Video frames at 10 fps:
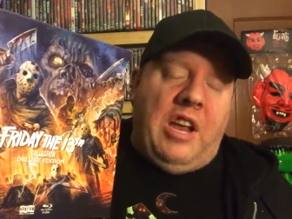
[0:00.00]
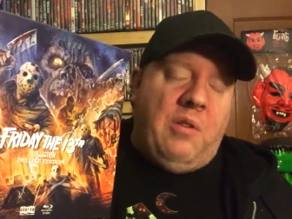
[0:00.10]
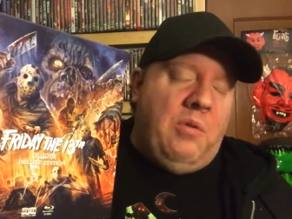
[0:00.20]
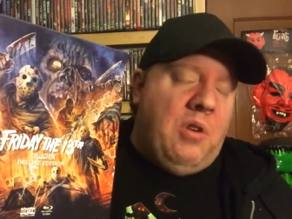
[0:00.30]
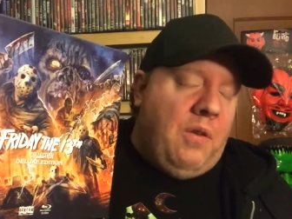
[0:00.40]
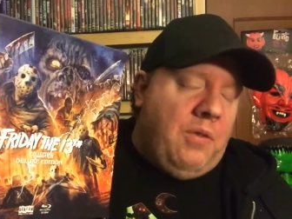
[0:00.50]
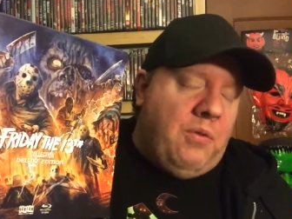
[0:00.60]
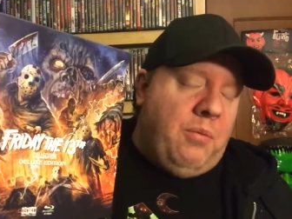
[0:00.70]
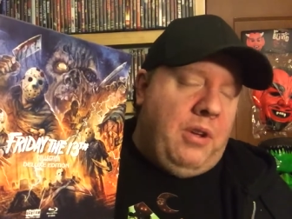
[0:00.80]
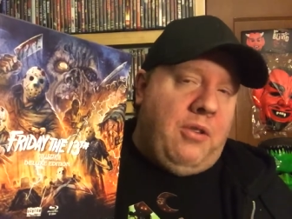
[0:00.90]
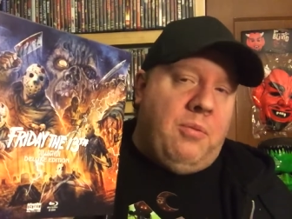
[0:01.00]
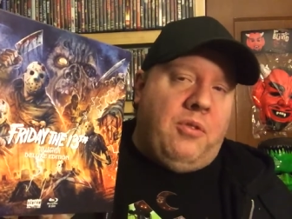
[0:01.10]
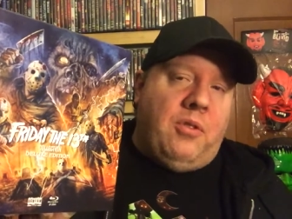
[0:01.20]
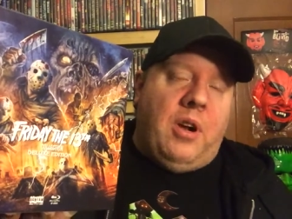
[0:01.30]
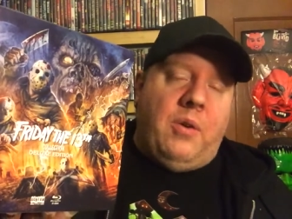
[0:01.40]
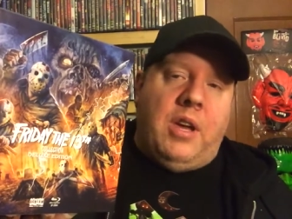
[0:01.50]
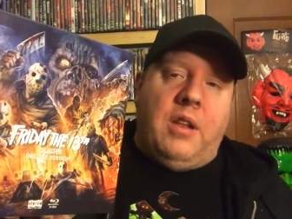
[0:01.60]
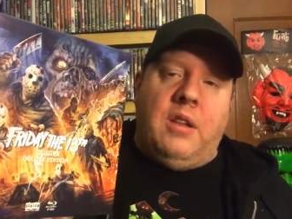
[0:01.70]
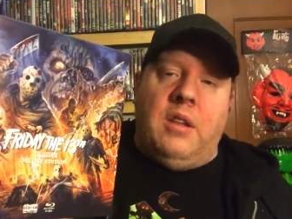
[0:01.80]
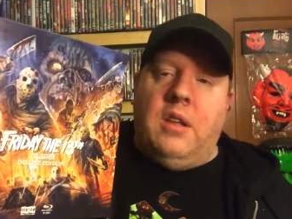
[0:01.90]
I don't know if the replacements are out
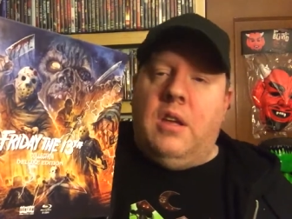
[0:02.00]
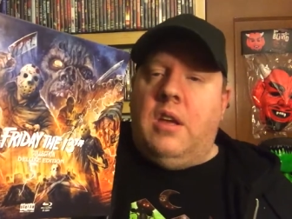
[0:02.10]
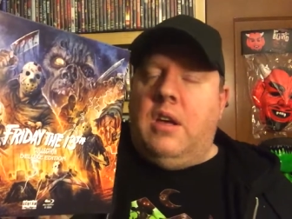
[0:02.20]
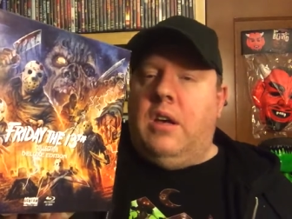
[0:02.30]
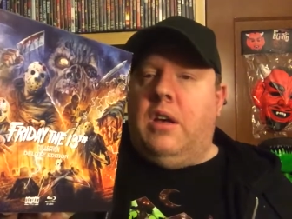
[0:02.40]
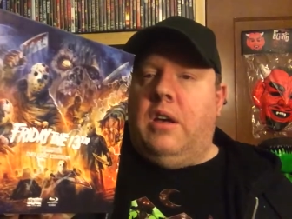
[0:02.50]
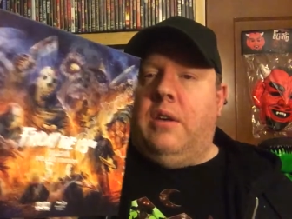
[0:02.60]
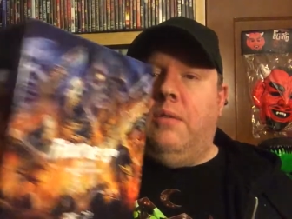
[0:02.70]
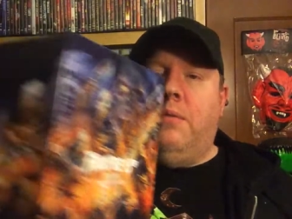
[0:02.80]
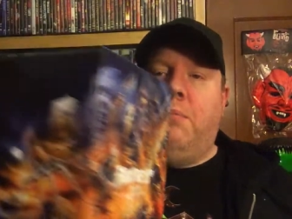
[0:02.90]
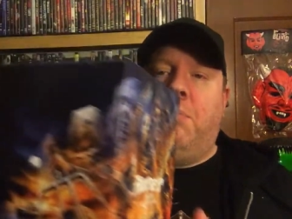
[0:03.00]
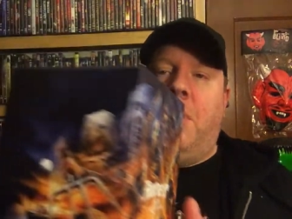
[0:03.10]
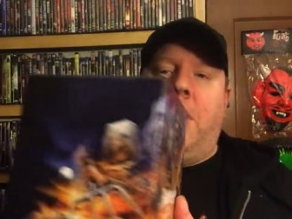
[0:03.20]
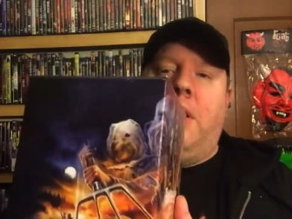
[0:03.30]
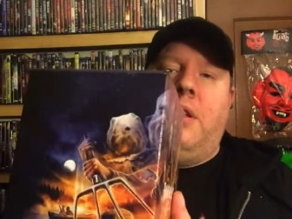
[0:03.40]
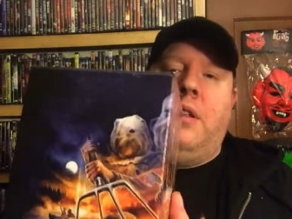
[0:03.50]
yet, uh, but